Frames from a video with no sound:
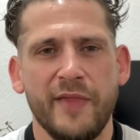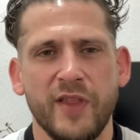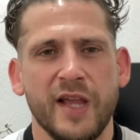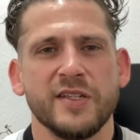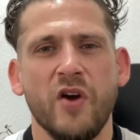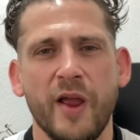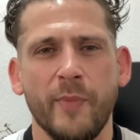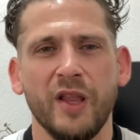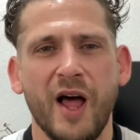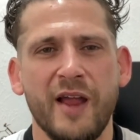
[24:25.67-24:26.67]
that he's not in my
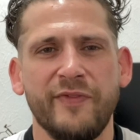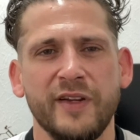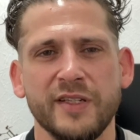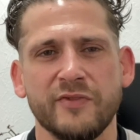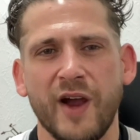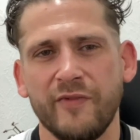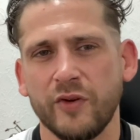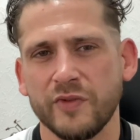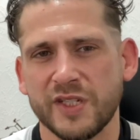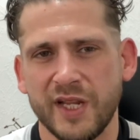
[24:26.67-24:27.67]
life and he'd rather go
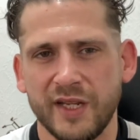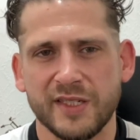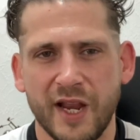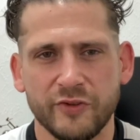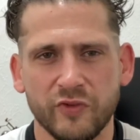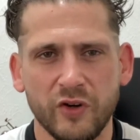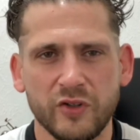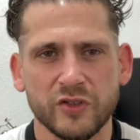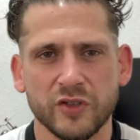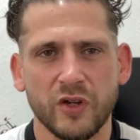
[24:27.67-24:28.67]
and sit and take
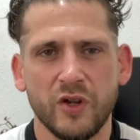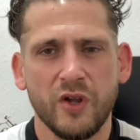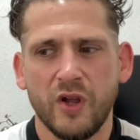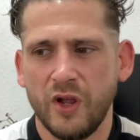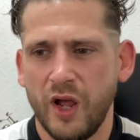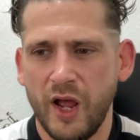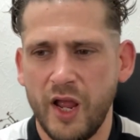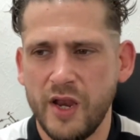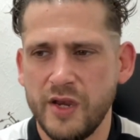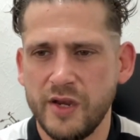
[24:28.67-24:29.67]
drugs.
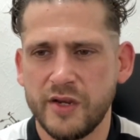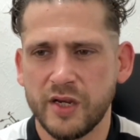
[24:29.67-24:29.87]
And